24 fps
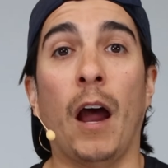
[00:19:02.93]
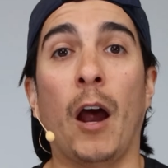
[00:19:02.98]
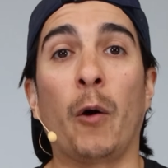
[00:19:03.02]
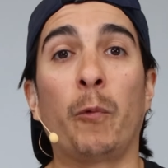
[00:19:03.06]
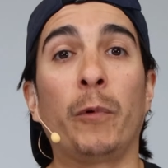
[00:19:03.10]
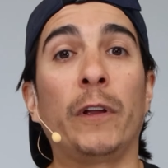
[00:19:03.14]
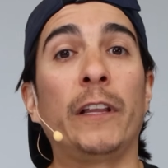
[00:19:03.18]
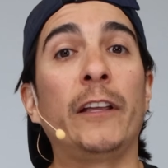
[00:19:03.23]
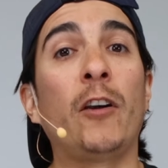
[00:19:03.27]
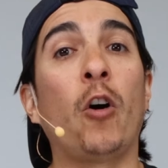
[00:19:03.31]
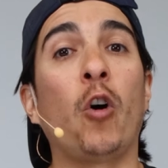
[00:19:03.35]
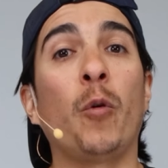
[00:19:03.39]
I
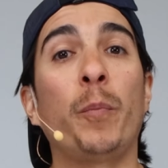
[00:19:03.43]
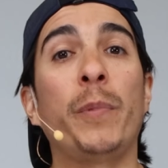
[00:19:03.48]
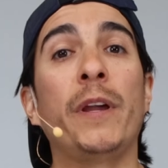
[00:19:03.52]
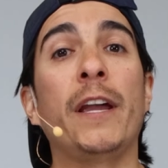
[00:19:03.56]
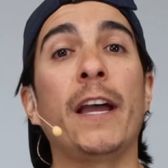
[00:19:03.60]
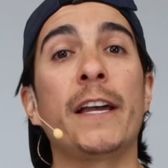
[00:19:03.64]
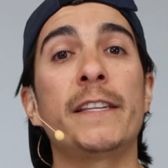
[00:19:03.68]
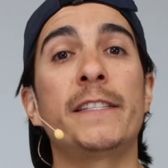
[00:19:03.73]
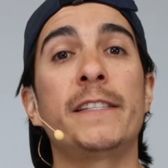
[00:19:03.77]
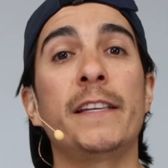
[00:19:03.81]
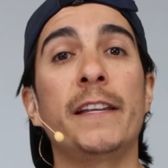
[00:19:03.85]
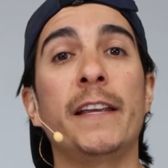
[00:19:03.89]
really hope you
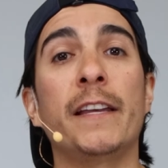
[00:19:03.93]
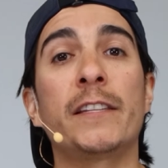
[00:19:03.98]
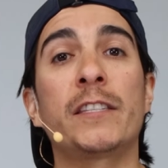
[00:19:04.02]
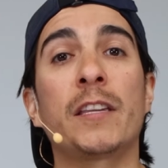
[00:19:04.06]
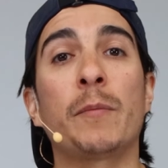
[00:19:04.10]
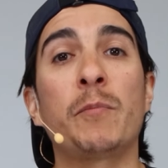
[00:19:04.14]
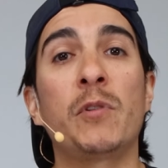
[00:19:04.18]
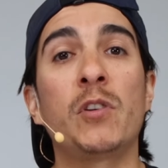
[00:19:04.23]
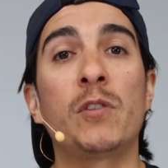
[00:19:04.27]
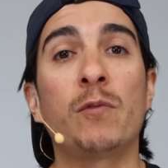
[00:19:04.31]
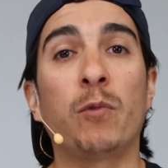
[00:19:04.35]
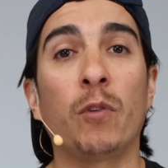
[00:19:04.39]
guys did get
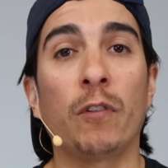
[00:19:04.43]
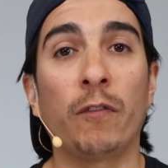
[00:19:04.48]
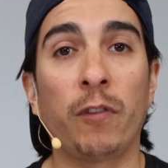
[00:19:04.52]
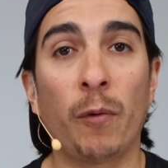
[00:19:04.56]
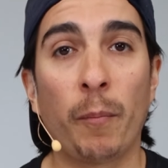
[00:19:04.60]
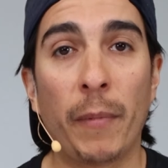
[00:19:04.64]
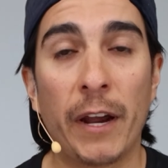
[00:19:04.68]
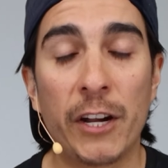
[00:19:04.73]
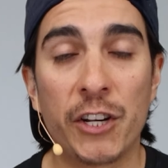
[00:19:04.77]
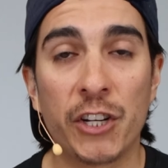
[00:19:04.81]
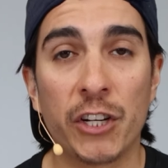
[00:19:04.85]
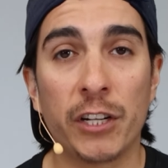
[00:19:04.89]
some useful
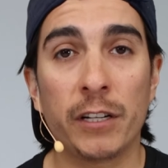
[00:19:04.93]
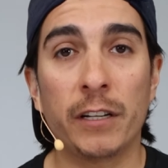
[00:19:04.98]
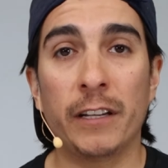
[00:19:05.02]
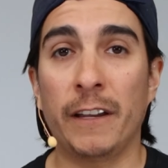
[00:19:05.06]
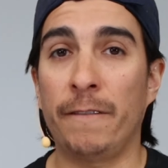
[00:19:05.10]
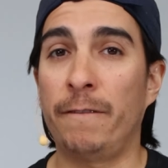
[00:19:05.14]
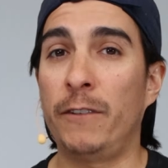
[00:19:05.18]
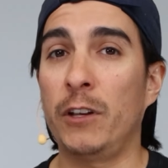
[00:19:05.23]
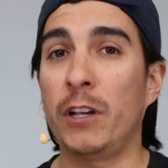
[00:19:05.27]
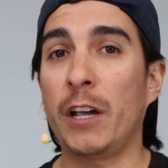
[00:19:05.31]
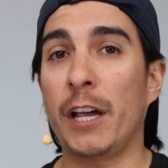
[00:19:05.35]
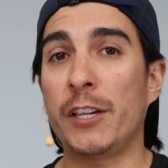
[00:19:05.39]
information.
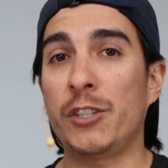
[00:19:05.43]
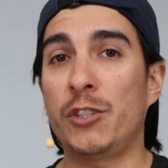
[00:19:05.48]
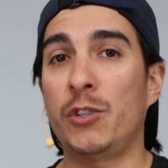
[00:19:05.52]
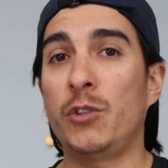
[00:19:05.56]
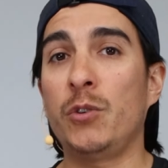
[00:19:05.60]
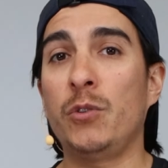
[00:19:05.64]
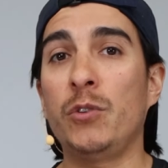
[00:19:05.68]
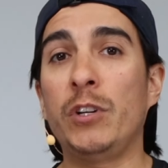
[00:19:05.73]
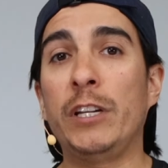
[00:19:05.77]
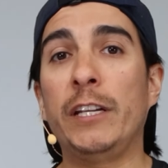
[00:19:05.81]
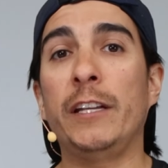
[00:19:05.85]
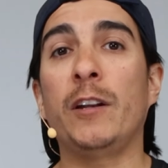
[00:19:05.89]
If you guys
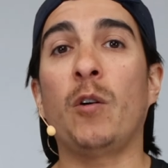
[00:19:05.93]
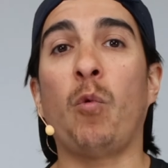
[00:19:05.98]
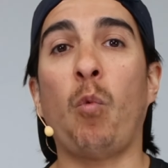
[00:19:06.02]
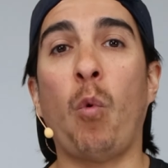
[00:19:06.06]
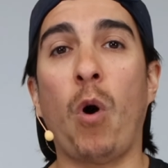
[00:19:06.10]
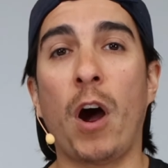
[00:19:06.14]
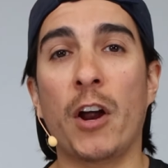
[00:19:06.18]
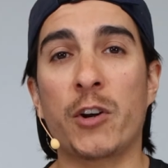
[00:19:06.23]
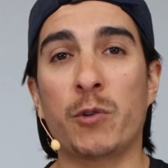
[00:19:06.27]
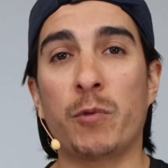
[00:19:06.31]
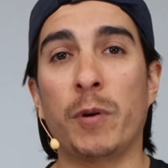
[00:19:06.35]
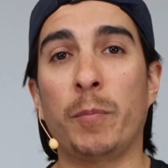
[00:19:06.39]
do need a
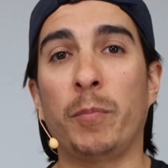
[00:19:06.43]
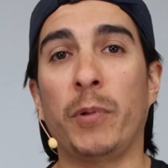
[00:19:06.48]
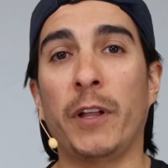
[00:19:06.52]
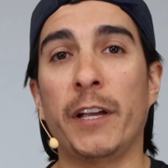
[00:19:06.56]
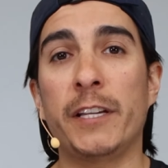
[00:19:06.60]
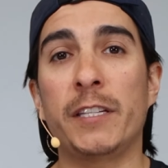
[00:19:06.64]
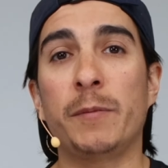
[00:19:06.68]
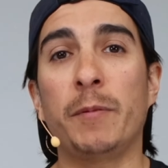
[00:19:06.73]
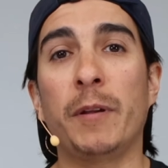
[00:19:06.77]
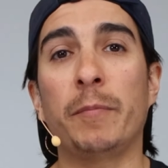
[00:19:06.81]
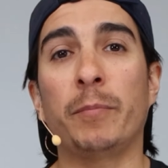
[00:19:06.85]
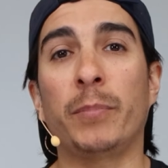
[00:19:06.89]
watch
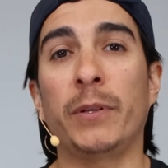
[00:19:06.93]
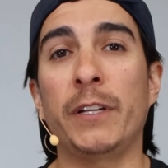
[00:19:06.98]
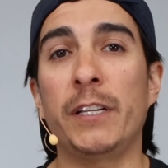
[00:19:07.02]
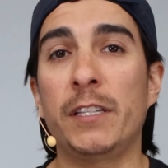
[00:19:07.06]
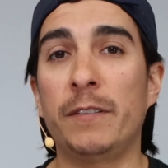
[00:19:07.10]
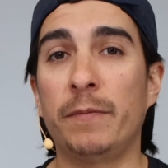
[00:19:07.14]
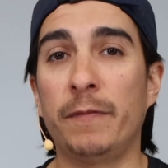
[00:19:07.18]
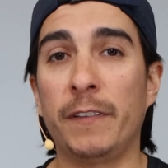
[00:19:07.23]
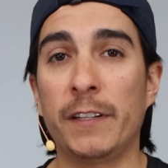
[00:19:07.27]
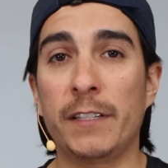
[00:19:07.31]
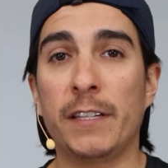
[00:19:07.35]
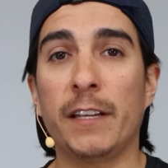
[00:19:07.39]
replacement,
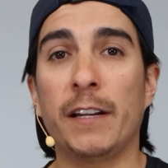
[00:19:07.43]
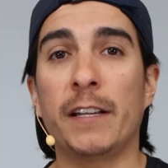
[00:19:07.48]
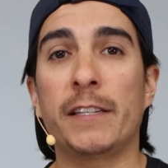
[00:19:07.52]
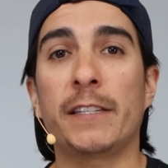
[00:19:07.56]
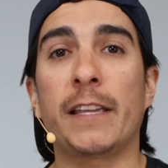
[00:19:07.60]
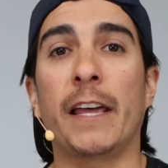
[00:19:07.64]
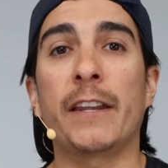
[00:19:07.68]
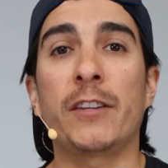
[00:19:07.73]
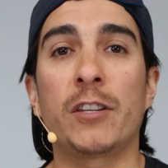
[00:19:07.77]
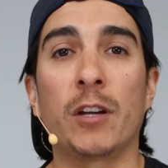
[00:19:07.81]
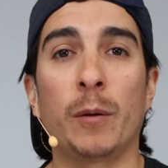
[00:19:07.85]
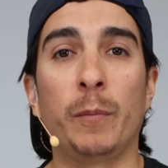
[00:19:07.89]
please visit
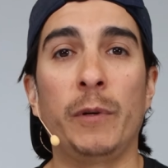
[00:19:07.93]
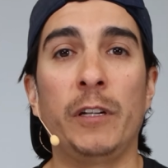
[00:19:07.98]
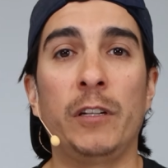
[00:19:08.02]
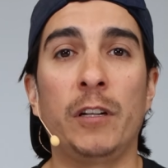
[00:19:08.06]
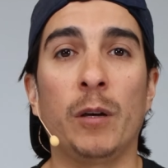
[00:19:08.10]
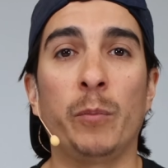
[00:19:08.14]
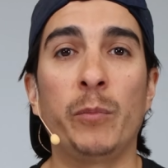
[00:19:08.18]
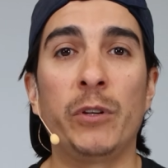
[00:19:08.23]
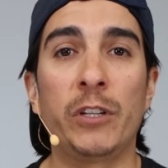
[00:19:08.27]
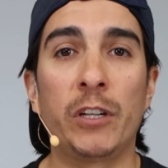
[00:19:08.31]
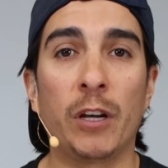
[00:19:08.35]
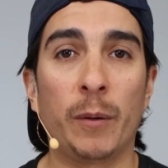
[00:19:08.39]
us at
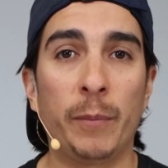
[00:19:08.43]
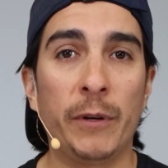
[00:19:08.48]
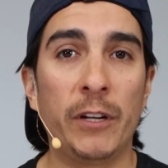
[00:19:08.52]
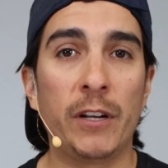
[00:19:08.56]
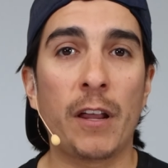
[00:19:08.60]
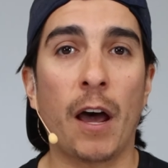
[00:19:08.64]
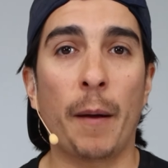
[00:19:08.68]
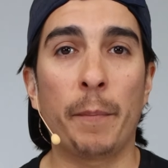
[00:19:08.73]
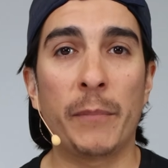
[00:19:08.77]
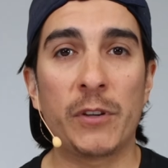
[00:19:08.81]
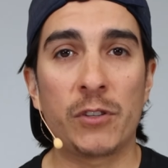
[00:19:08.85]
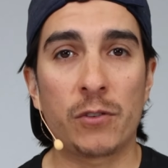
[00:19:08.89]

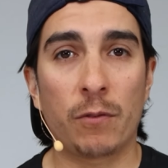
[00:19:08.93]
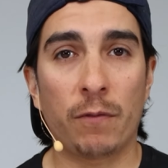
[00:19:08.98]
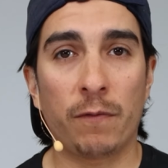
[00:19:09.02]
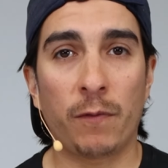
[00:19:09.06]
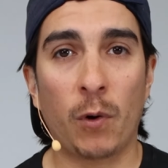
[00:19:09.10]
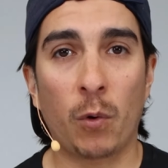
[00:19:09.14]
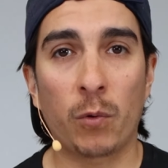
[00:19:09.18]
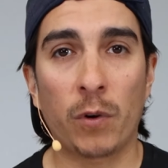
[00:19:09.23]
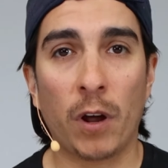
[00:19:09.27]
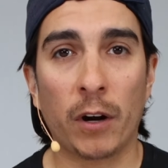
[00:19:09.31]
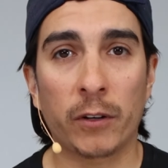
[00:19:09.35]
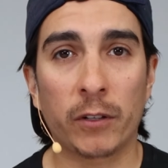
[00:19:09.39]

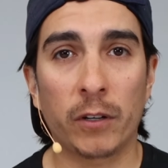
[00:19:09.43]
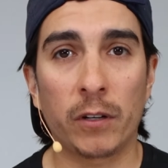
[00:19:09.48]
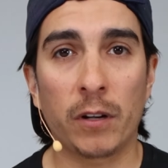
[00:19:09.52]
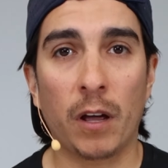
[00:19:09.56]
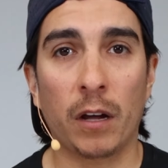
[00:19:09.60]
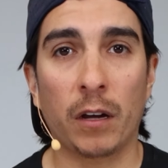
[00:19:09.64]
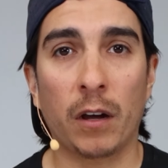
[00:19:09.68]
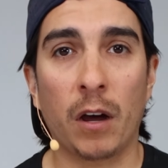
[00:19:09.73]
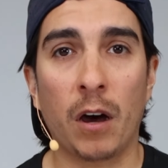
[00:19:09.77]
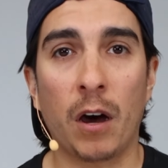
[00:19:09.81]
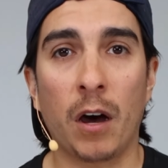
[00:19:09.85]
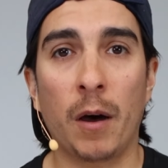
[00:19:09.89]

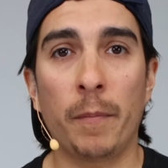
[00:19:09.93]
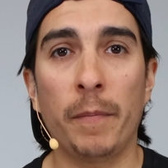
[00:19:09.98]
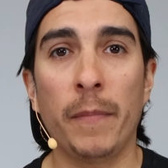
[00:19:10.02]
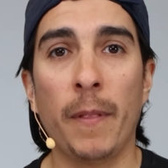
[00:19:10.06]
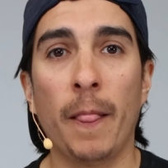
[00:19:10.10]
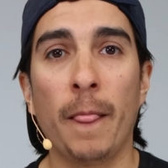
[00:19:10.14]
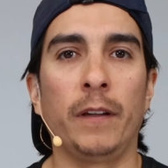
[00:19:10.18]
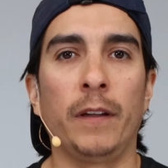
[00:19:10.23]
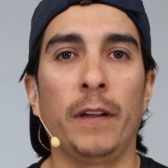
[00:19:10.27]
www.mrphonedoctor.com.